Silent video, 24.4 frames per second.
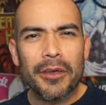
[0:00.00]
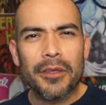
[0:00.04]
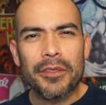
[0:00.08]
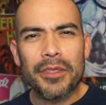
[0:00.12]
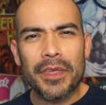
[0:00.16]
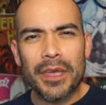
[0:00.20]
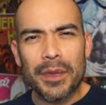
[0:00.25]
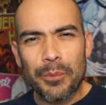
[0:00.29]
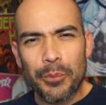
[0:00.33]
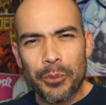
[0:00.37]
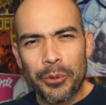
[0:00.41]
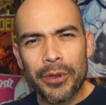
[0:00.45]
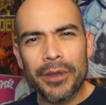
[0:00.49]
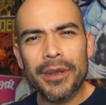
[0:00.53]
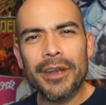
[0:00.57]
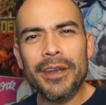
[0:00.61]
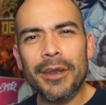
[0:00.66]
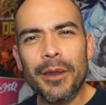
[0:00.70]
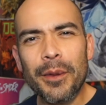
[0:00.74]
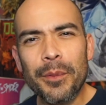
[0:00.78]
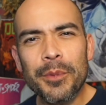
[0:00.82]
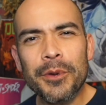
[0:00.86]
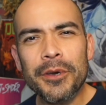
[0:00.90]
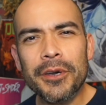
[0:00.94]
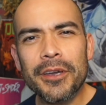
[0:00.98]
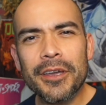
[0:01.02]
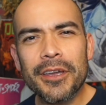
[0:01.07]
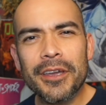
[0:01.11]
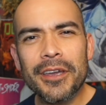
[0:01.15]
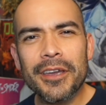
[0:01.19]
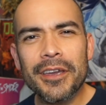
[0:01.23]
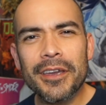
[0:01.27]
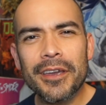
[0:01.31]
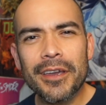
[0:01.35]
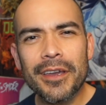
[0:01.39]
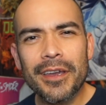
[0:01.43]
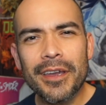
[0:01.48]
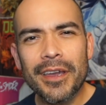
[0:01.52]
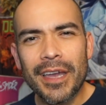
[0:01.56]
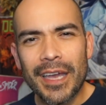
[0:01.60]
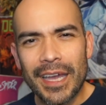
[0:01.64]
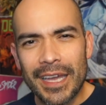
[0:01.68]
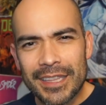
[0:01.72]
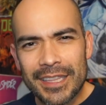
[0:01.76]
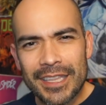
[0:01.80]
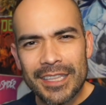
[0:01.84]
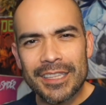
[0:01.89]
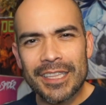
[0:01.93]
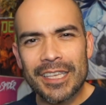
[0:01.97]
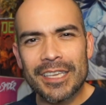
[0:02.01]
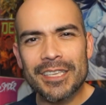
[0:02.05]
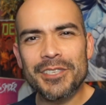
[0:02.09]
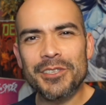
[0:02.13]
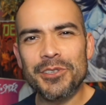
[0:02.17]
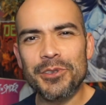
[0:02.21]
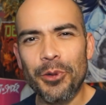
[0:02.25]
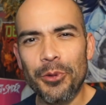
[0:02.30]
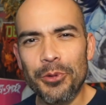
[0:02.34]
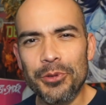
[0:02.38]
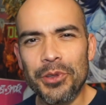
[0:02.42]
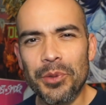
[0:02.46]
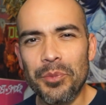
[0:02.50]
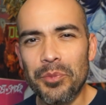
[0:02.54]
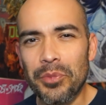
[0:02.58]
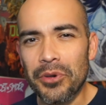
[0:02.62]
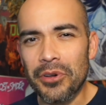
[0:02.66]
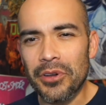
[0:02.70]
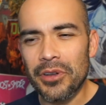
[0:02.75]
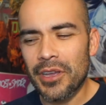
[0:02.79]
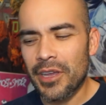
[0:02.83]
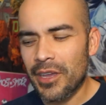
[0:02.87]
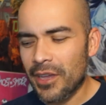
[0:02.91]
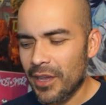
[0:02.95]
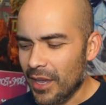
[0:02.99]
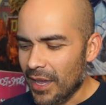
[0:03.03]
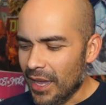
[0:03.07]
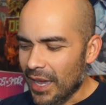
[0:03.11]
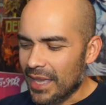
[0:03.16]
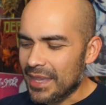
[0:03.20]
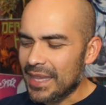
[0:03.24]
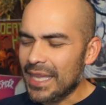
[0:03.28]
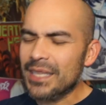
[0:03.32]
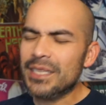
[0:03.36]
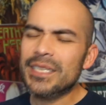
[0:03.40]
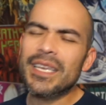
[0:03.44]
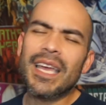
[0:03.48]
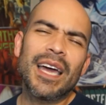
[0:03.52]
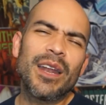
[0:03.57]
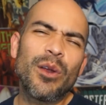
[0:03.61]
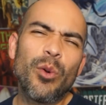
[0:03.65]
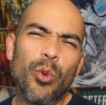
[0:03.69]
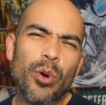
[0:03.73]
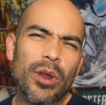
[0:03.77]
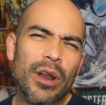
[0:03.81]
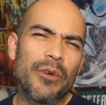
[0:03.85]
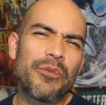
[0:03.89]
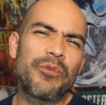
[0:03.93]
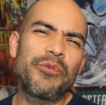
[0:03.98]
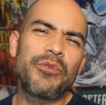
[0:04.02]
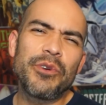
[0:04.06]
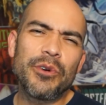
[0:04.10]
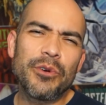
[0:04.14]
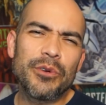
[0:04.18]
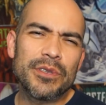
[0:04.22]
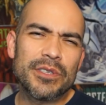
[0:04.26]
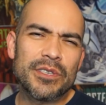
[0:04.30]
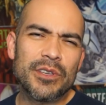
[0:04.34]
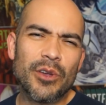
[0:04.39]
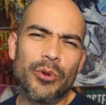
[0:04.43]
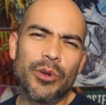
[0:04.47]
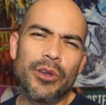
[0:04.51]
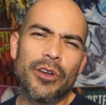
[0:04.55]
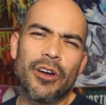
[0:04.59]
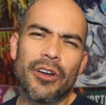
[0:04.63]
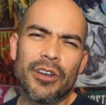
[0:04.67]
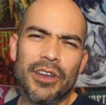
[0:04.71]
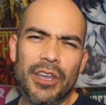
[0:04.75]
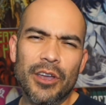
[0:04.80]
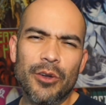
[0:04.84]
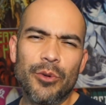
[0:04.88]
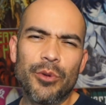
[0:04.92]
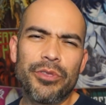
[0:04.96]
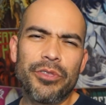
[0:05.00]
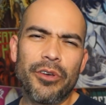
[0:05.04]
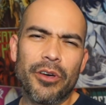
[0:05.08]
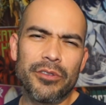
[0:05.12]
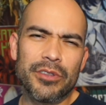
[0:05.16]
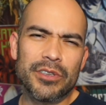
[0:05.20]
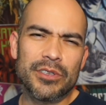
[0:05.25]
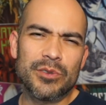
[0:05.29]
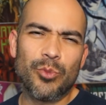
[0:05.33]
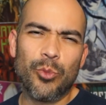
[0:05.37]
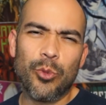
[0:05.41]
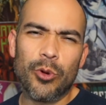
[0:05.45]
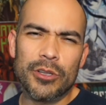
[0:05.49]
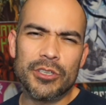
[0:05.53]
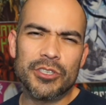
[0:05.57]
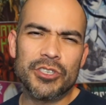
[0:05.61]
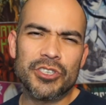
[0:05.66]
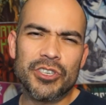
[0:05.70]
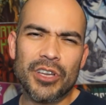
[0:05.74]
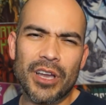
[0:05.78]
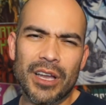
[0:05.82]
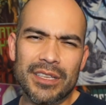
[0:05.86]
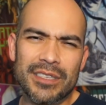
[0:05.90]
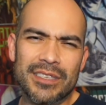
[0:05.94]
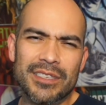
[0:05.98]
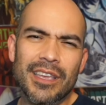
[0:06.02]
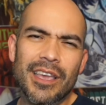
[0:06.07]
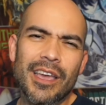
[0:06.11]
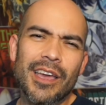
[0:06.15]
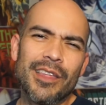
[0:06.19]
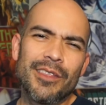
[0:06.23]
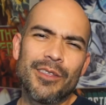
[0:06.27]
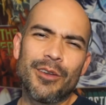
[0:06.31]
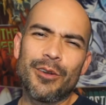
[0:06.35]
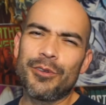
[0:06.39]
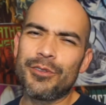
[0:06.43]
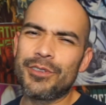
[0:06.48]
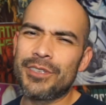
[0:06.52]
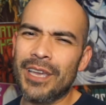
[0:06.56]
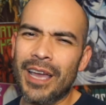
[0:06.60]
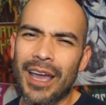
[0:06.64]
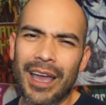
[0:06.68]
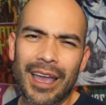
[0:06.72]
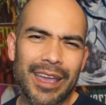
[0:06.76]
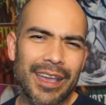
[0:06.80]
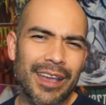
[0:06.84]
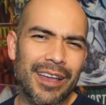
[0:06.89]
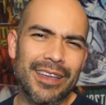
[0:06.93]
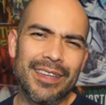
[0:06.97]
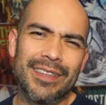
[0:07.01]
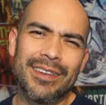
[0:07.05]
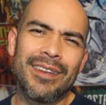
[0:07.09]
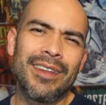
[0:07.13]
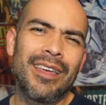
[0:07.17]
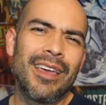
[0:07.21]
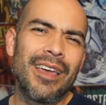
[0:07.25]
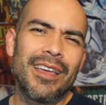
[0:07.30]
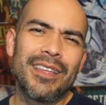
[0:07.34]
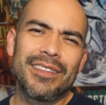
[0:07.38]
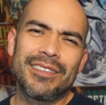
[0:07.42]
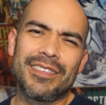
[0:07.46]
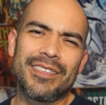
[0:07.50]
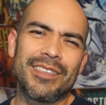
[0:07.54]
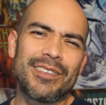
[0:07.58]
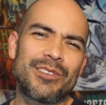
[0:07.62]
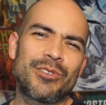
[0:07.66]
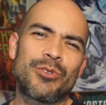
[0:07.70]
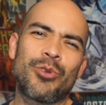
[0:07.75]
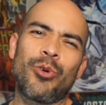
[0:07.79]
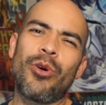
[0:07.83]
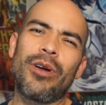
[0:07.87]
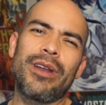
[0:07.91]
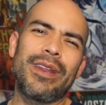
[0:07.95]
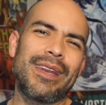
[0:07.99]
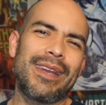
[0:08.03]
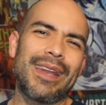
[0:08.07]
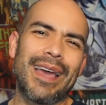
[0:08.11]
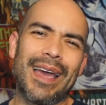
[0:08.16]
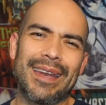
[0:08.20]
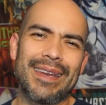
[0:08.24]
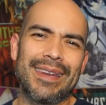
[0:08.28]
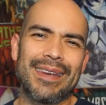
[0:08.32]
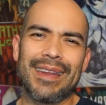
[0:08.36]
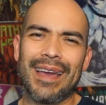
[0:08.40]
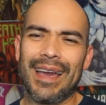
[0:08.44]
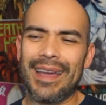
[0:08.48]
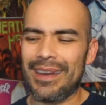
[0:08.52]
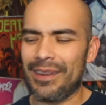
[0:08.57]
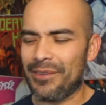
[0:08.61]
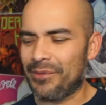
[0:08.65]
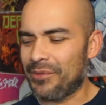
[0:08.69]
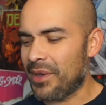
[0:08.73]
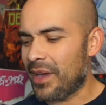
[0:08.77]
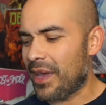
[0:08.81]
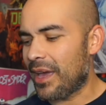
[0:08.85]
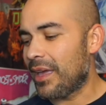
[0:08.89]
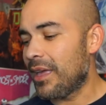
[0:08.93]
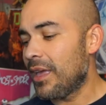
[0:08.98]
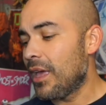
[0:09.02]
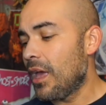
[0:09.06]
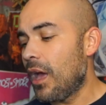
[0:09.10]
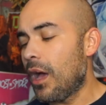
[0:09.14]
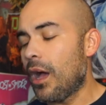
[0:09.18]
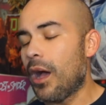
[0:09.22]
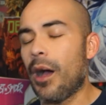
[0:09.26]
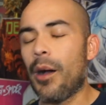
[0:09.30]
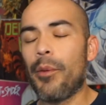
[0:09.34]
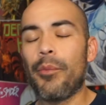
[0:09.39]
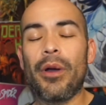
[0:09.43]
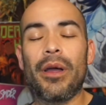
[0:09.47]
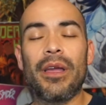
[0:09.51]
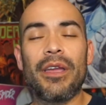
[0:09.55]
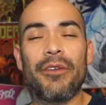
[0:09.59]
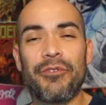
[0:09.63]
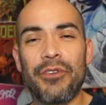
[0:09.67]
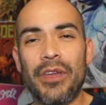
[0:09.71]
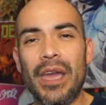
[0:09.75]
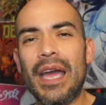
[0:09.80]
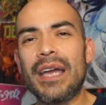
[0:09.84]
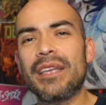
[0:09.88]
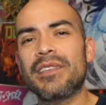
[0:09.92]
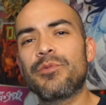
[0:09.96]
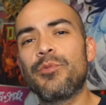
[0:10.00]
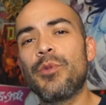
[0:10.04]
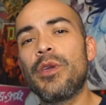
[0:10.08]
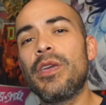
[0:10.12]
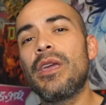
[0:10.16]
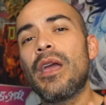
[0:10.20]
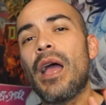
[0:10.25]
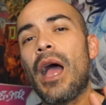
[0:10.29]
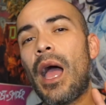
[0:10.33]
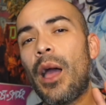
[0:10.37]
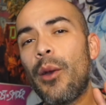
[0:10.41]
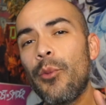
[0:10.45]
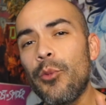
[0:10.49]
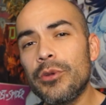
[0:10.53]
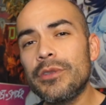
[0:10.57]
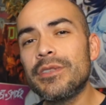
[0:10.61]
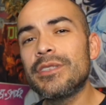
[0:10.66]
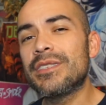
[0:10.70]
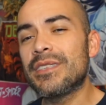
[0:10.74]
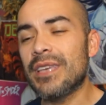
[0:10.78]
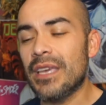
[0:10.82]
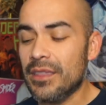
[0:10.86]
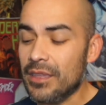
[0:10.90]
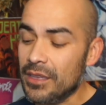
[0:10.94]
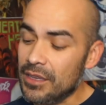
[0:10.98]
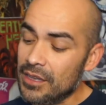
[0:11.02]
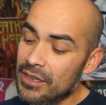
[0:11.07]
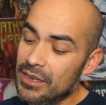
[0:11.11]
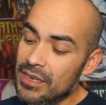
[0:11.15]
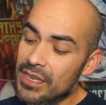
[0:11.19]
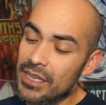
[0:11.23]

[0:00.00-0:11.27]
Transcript: they printed a book, and then they sold a book. And that's kind of what I feel is going on here with all these one-shots that are tying in to this 2099 event. If you ask me, I wouldn't say that you